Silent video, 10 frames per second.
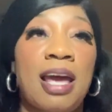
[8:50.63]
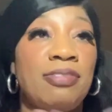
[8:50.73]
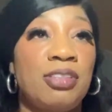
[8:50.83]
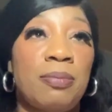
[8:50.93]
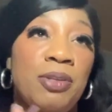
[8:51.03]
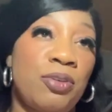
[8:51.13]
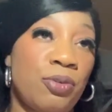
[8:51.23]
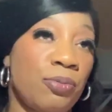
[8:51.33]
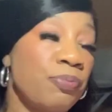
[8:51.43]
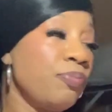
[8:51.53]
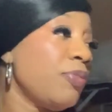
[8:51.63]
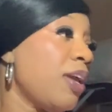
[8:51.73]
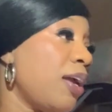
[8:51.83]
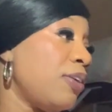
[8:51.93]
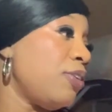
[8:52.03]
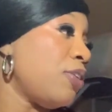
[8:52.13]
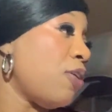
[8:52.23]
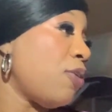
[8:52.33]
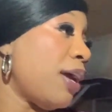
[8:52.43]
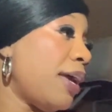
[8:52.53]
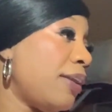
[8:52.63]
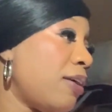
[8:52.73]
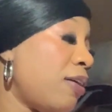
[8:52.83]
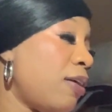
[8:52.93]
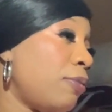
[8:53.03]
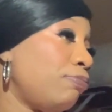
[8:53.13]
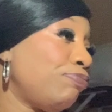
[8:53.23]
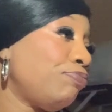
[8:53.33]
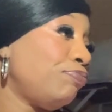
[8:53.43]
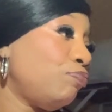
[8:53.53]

to have something to do, you know. And um,